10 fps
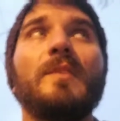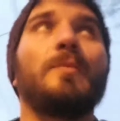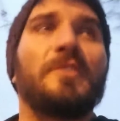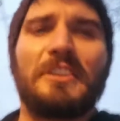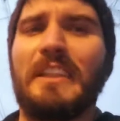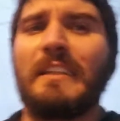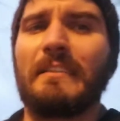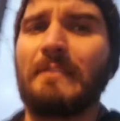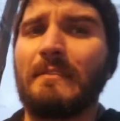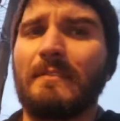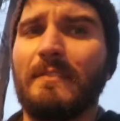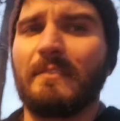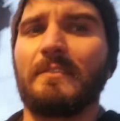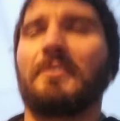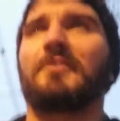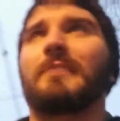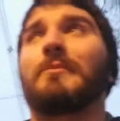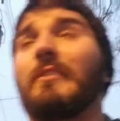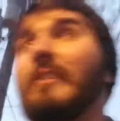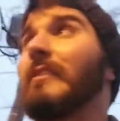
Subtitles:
which I kind of skimped on